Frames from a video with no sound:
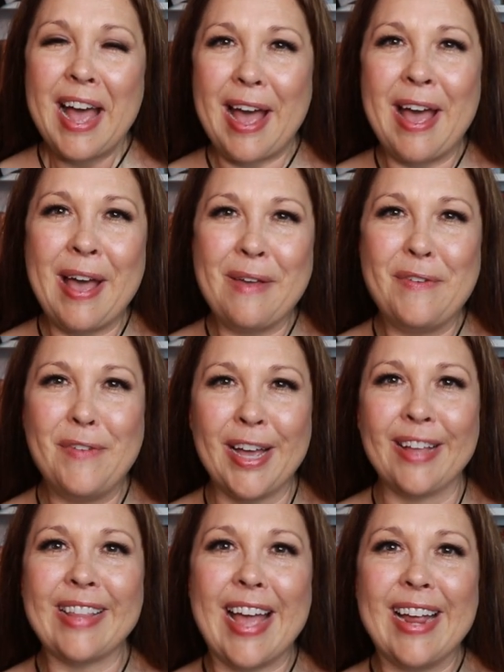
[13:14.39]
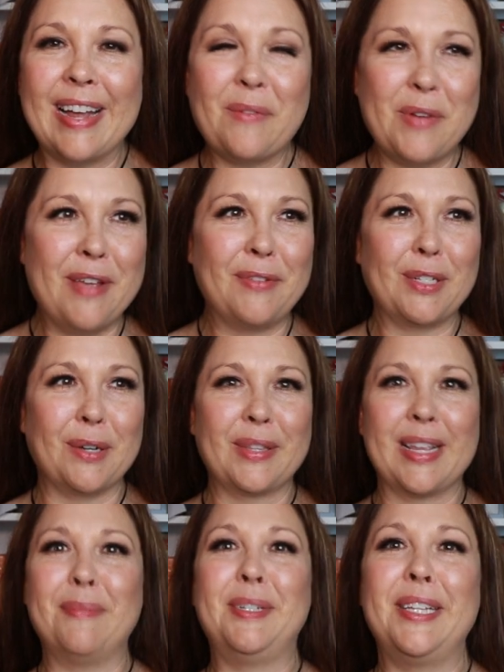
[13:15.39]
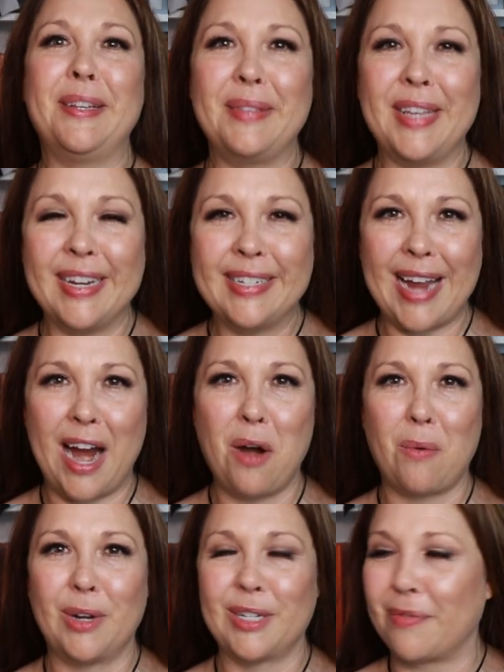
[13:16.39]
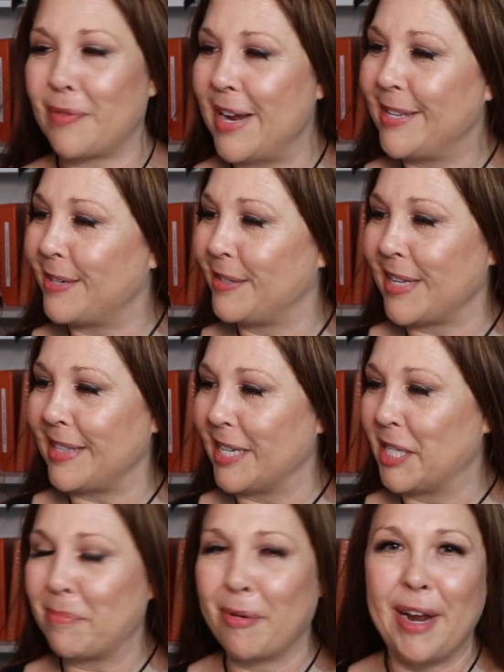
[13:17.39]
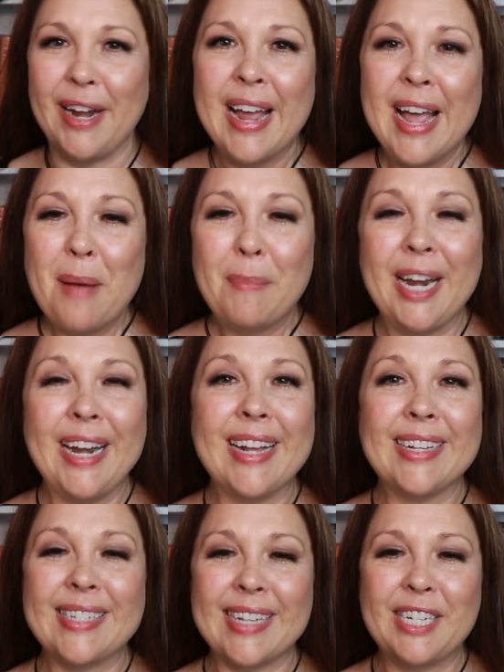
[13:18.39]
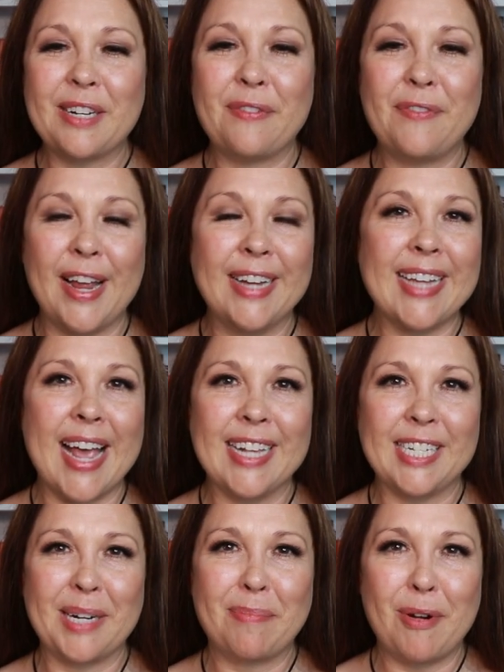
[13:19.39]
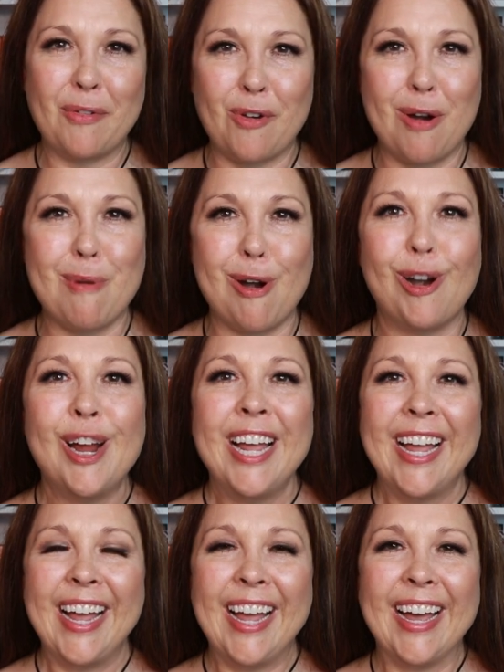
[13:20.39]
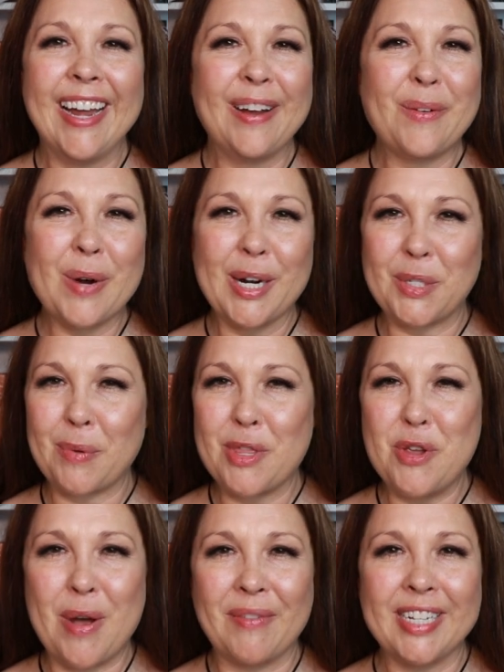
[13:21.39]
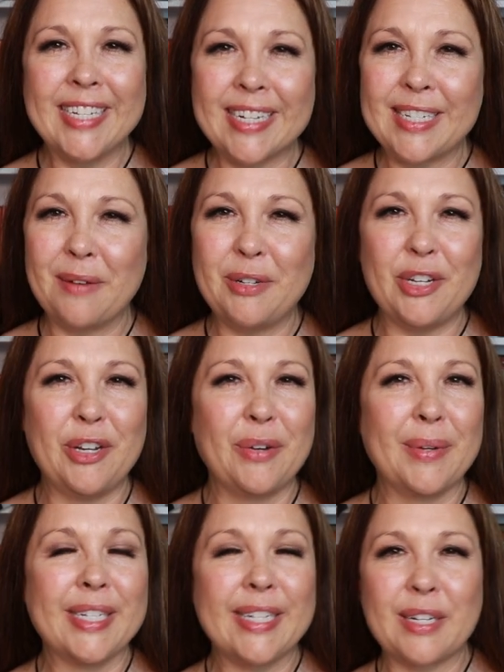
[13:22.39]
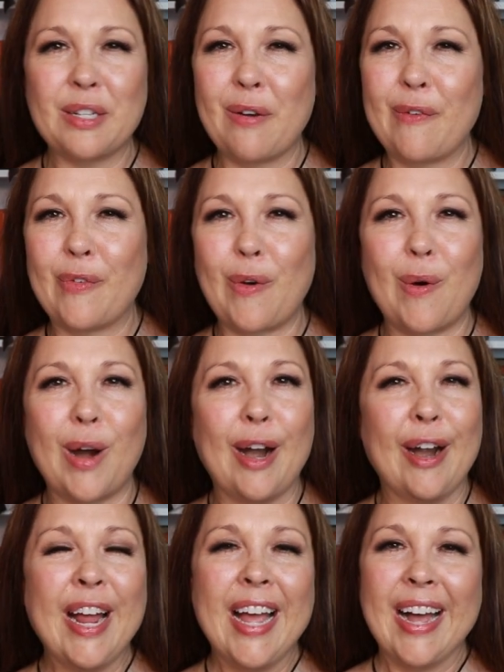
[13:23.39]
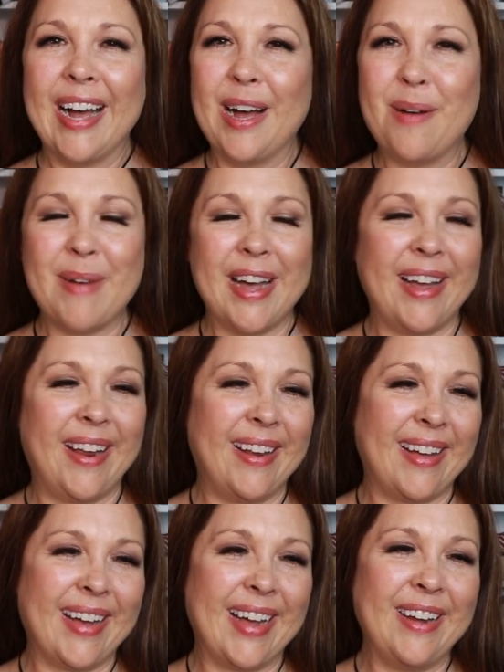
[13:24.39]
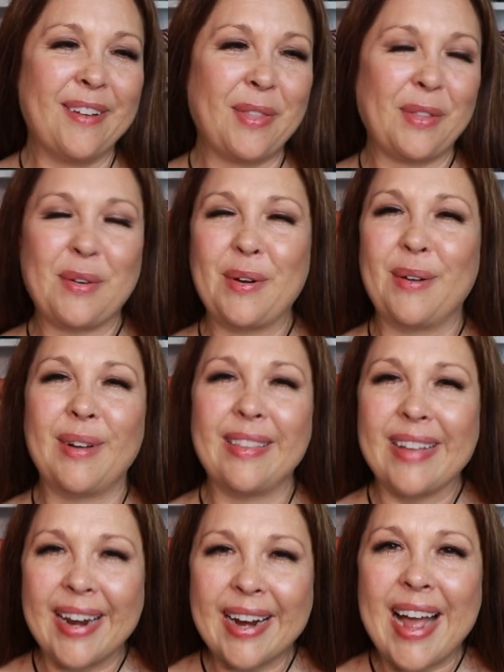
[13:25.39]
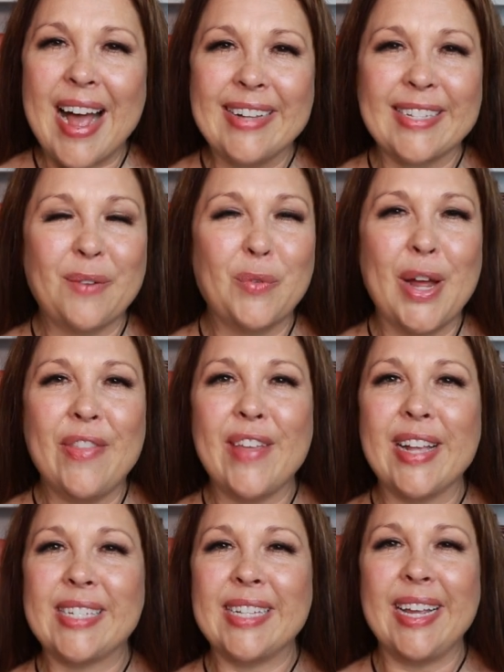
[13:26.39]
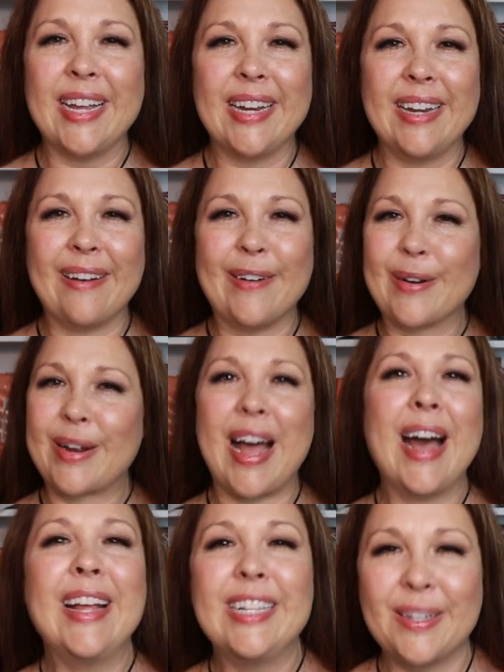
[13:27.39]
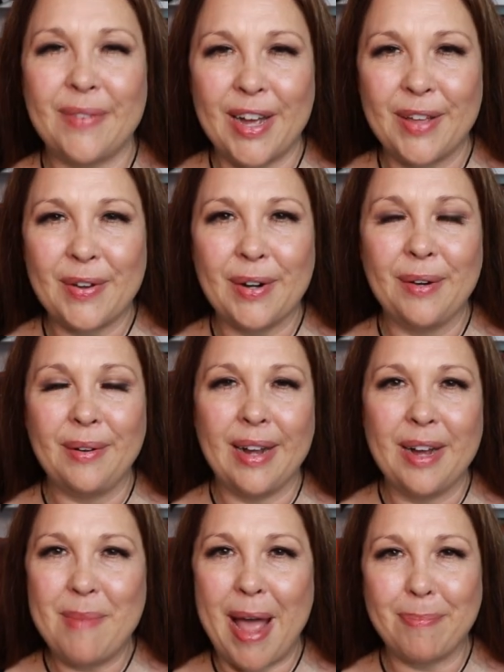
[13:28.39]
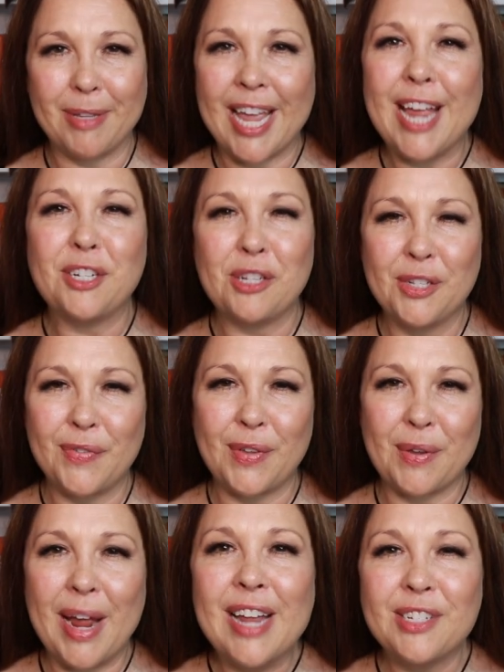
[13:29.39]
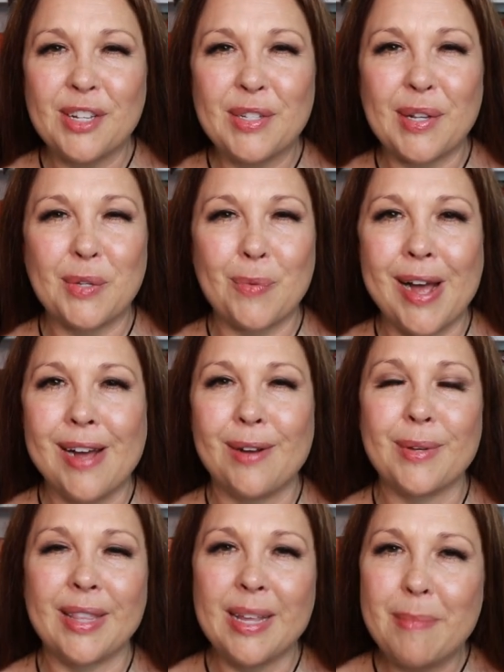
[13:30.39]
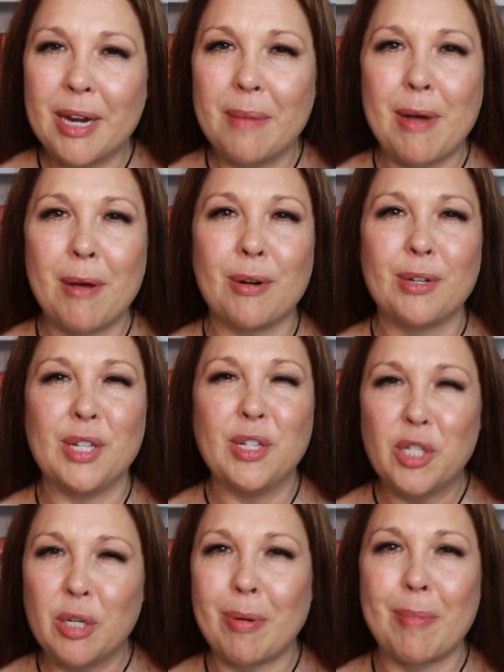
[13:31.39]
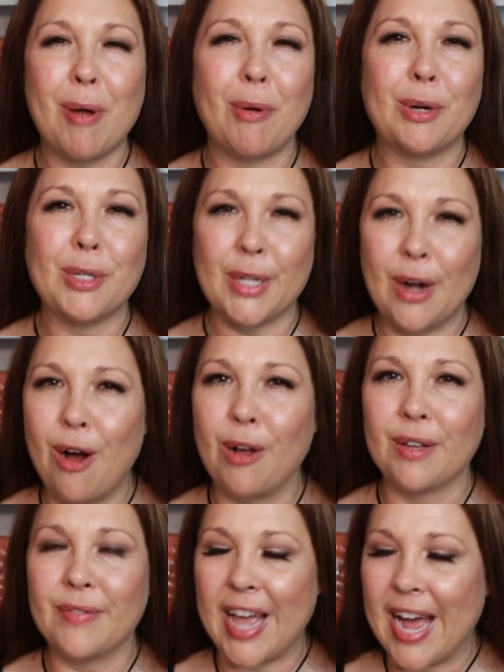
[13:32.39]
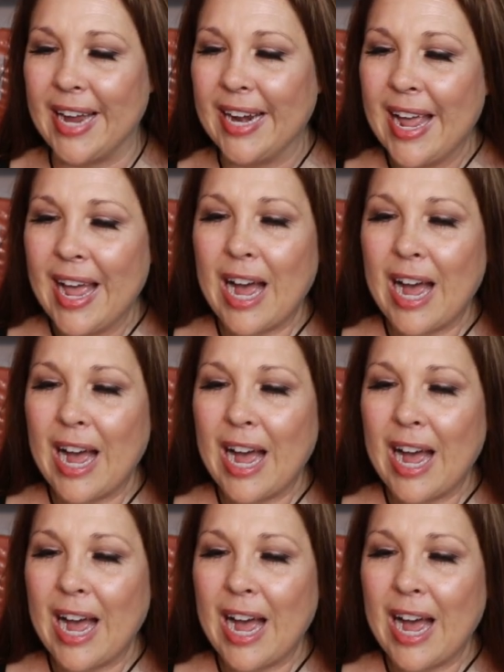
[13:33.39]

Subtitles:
I feel like we've sold them to the entire world of racers at this point, but it is such a fantastic performer, and it works whether you have a 602, a 604. I know that there are a lot of guys that run this in all kinds of other applications for their engines as well, with limited motors and super motors and all of that.